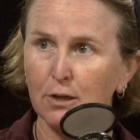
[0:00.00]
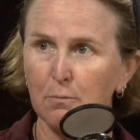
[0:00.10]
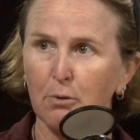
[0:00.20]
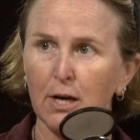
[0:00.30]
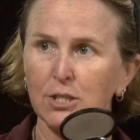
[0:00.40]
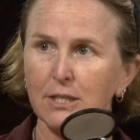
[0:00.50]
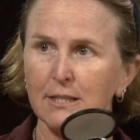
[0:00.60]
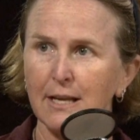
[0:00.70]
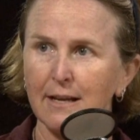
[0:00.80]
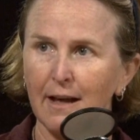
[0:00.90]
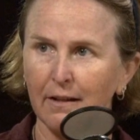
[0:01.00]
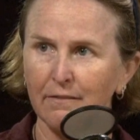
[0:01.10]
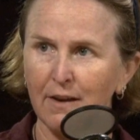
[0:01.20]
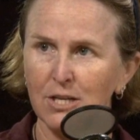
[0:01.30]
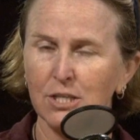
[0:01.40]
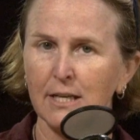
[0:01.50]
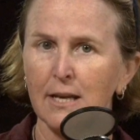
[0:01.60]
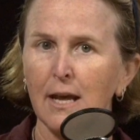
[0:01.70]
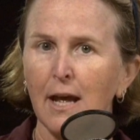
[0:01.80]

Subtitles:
compression, and elevation.